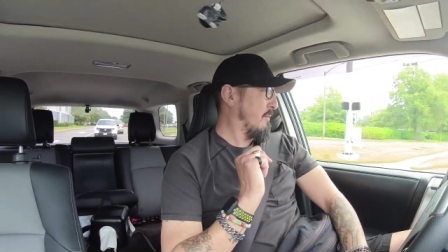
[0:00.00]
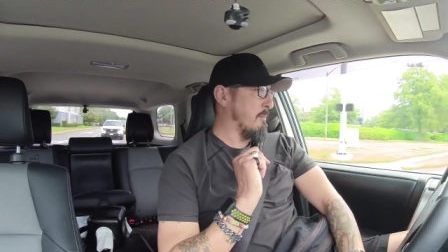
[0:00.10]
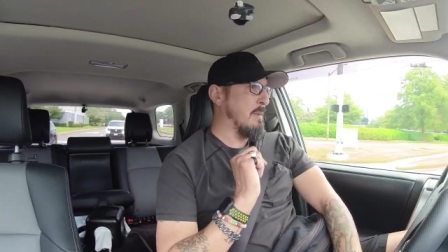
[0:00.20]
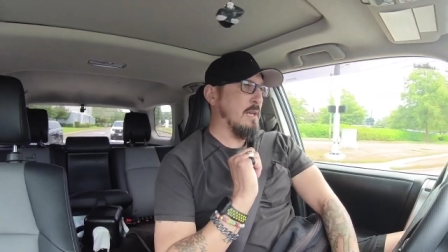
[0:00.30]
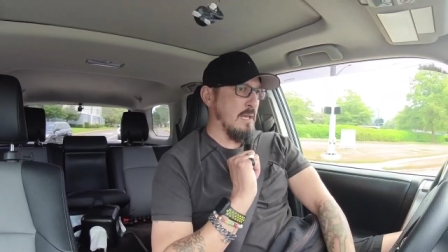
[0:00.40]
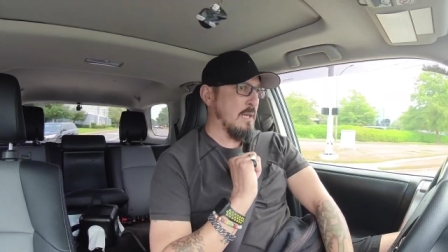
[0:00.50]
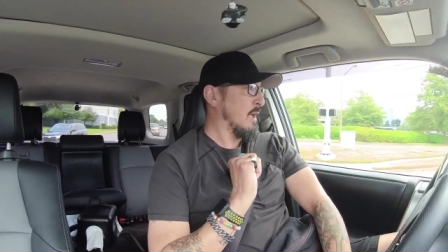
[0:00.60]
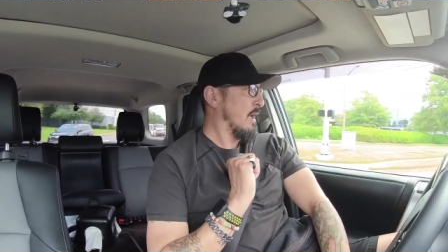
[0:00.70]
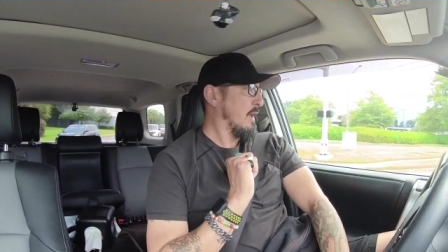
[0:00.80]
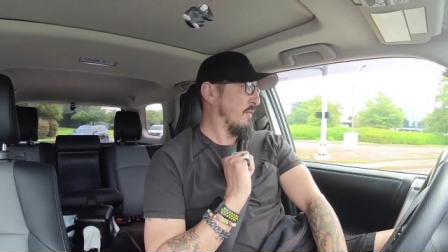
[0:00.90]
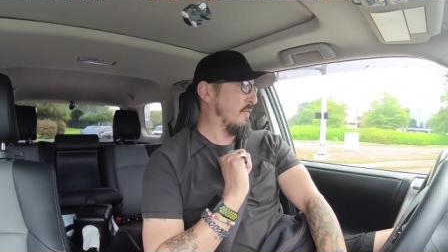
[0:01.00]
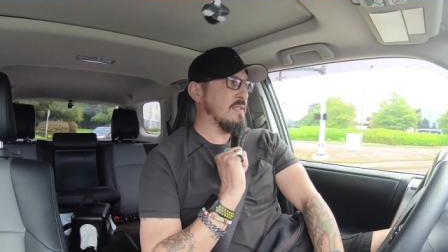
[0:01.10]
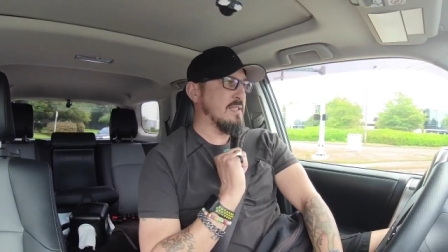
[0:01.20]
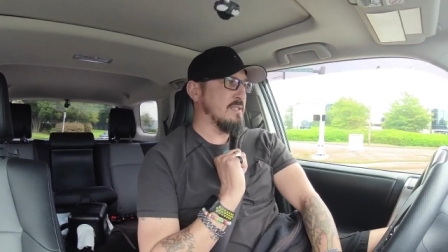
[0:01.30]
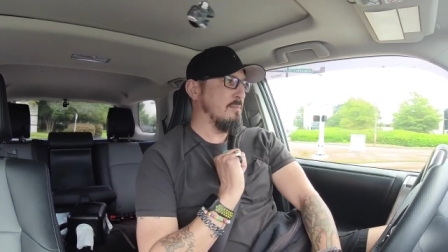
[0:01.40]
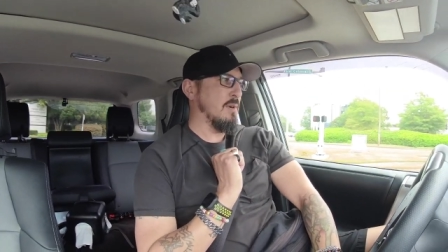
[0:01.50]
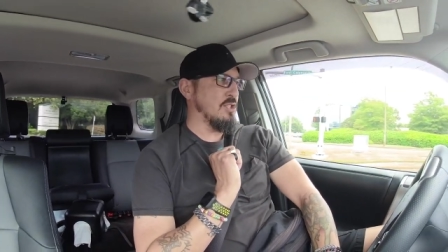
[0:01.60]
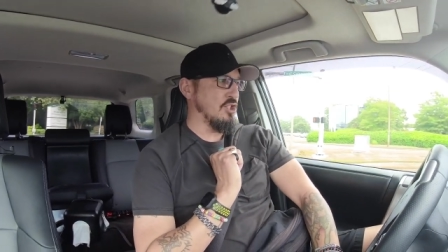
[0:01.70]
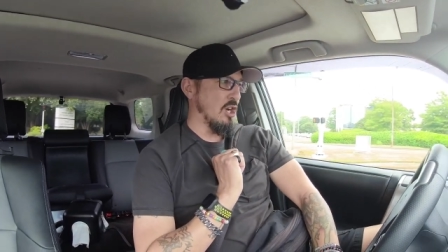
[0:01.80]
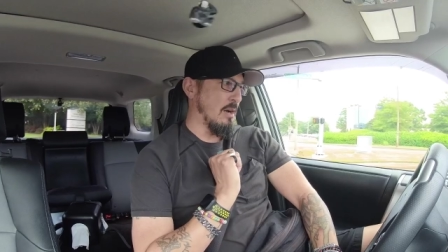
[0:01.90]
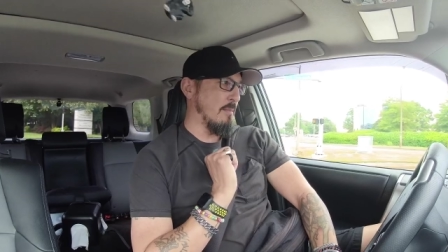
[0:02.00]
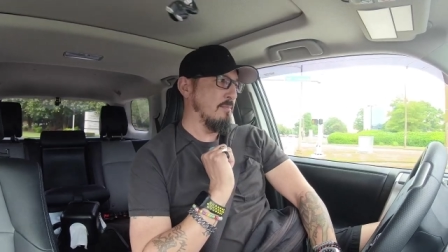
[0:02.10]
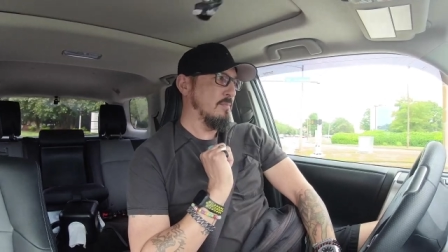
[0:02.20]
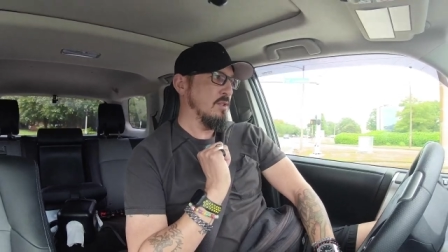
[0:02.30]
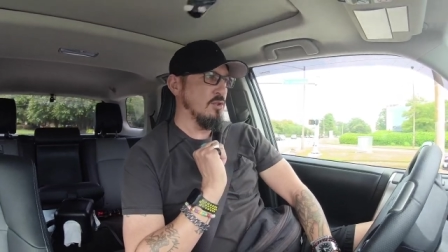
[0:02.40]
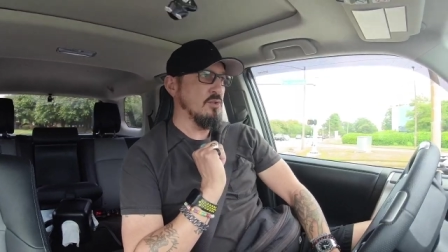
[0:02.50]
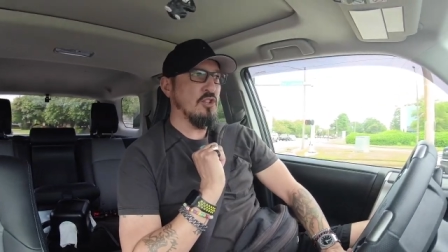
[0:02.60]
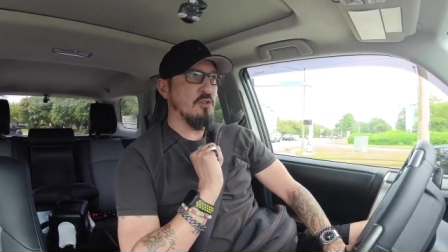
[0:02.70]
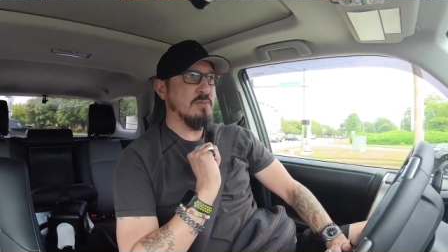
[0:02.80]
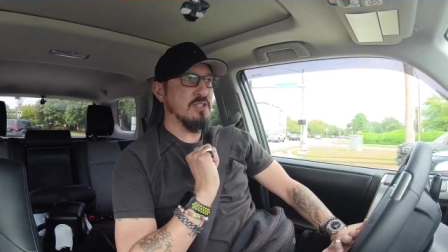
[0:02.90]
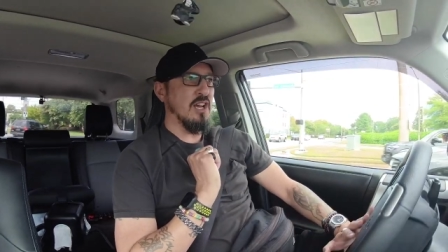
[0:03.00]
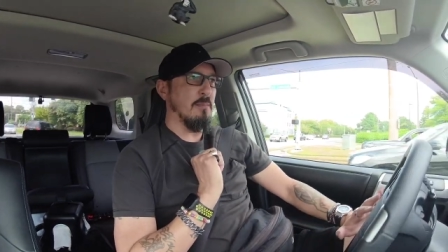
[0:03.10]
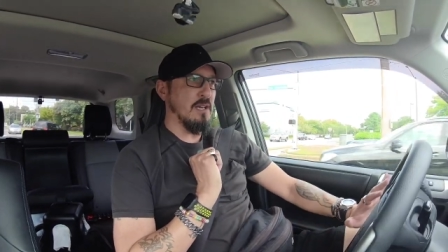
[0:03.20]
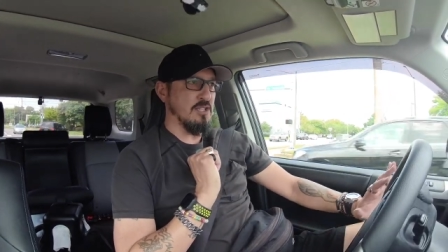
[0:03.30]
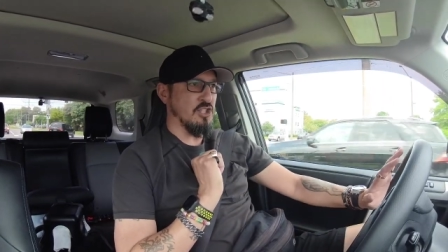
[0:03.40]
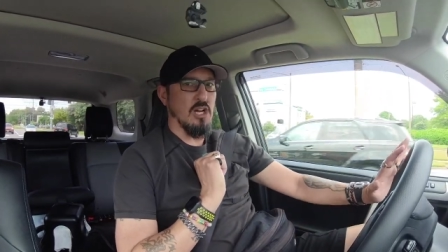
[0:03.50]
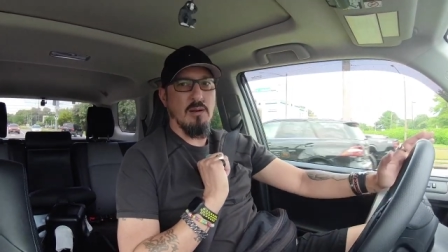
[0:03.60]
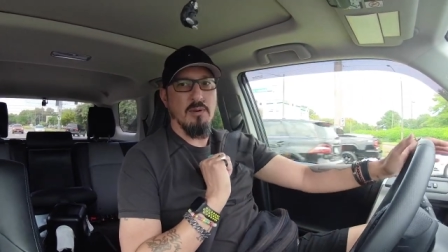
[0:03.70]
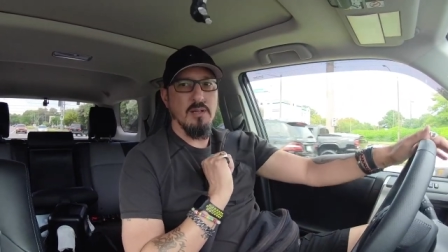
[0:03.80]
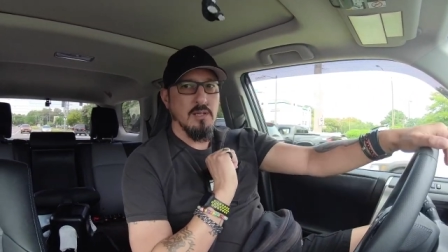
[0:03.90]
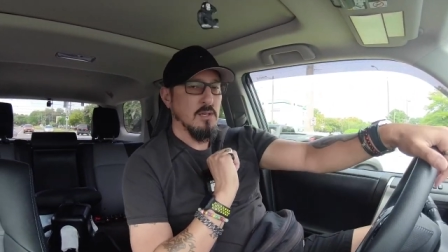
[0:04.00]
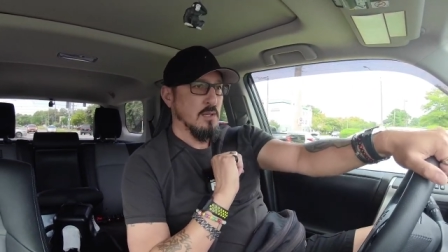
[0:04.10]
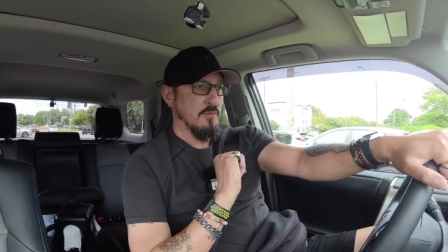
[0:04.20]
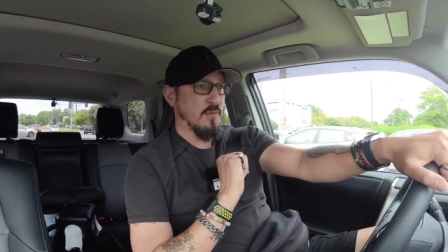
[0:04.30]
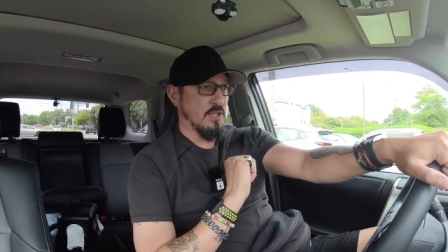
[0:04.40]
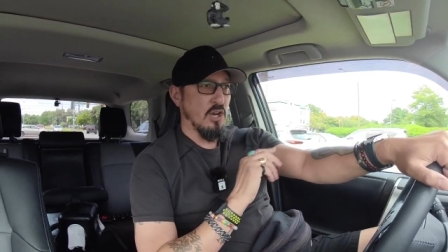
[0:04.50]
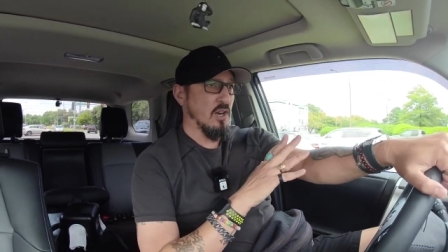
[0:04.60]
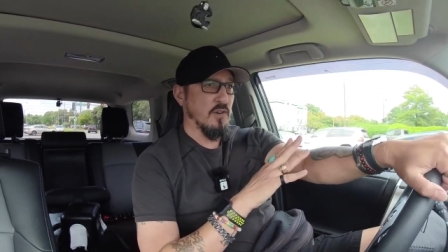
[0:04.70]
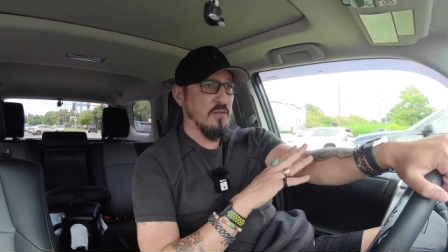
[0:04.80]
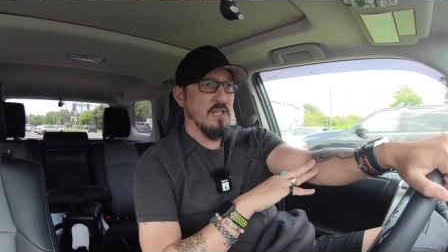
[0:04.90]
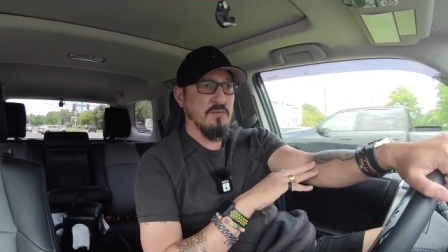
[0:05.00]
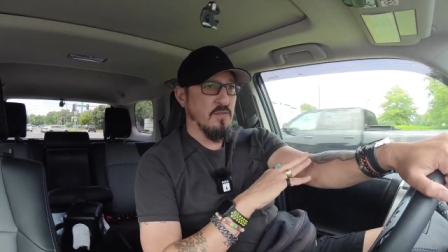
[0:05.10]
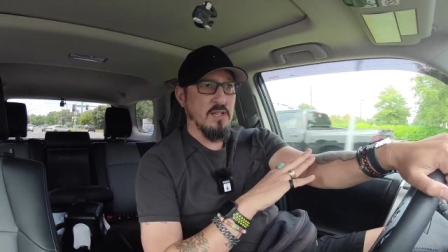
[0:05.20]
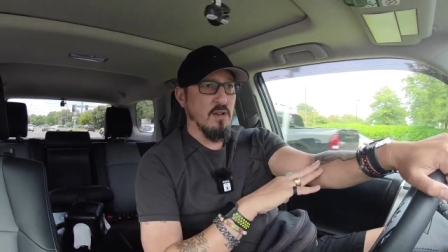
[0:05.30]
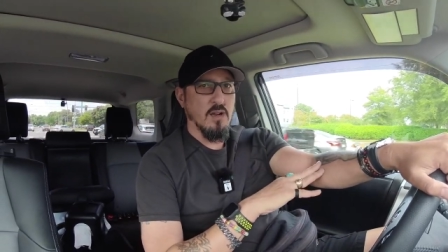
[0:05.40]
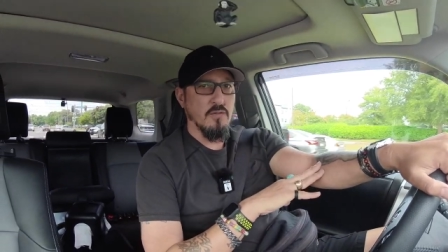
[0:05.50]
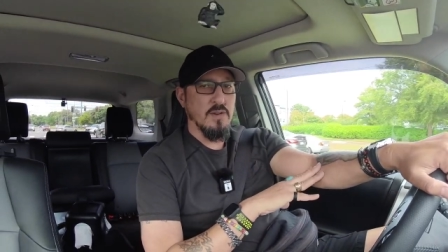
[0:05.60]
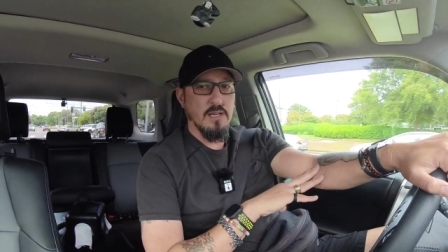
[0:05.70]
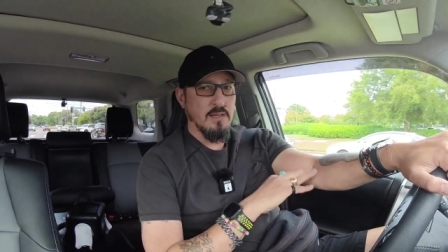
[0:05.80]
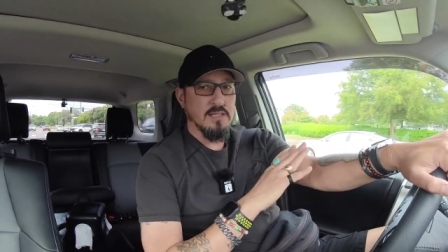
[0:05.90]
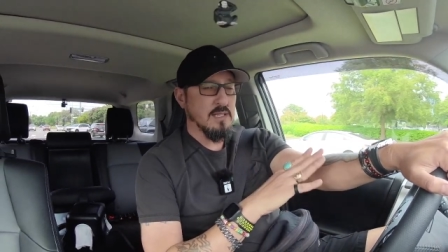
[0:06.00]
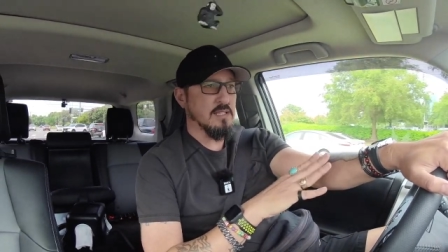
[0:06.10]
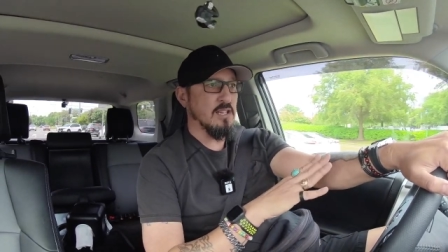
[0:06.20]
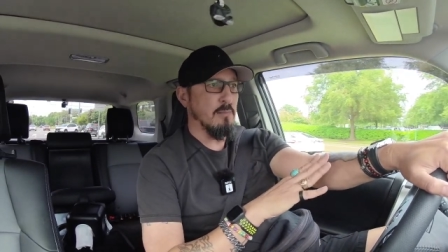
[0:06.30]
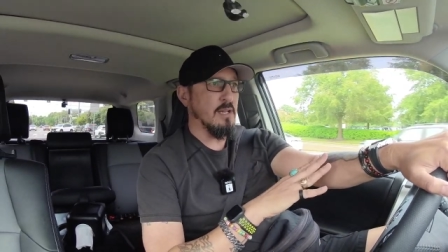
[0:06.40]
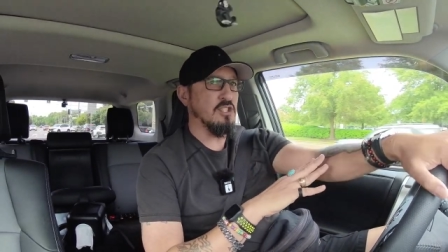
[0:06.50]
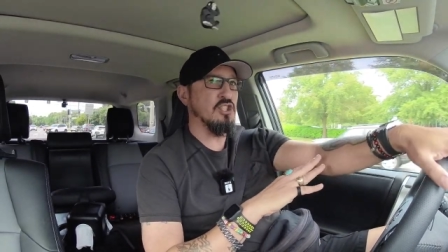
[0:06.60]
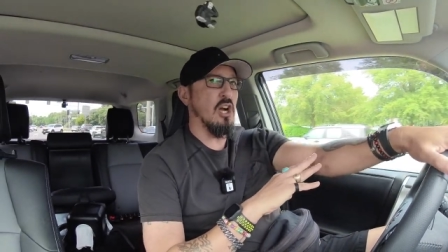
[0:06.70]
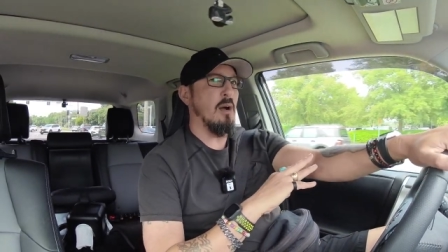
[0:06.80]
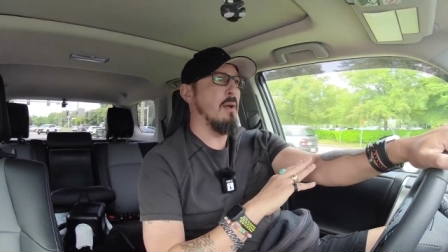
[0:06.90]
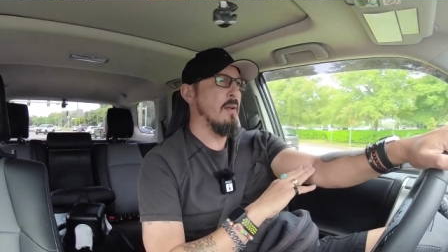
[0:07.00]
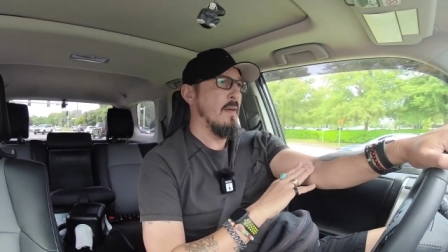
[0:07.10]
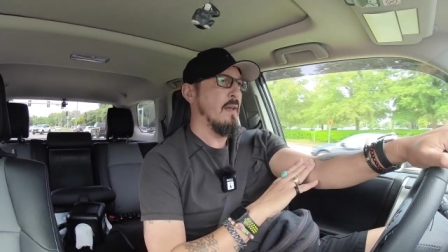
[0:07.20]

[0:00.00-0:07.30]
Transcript: meaning this isn't my job. YouTube is not my job. Photography, videography, it's not my job